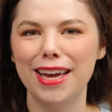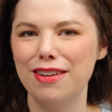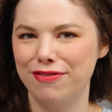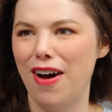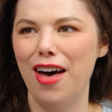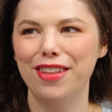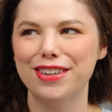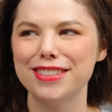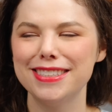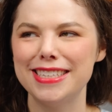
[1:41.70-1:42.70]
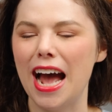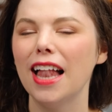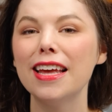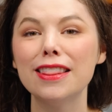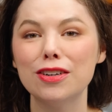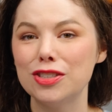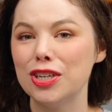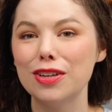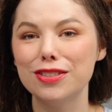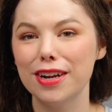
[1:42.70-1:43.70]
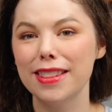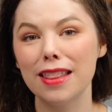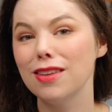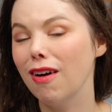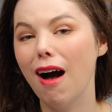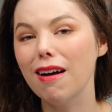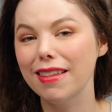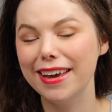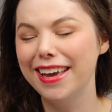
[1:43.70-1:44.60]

and fathers telling their children that they're ugly.